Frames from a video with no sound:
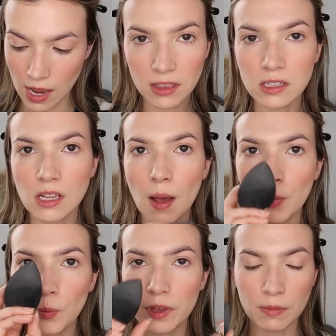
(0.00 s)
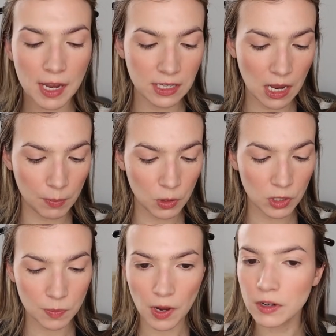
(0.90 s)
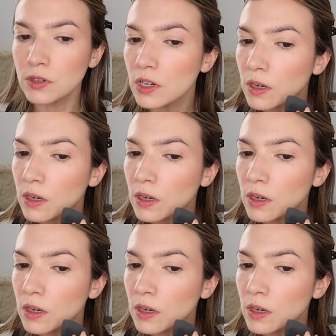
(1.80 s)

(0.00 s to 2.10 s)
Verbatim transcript: Pick this up with my damp beauty sponge,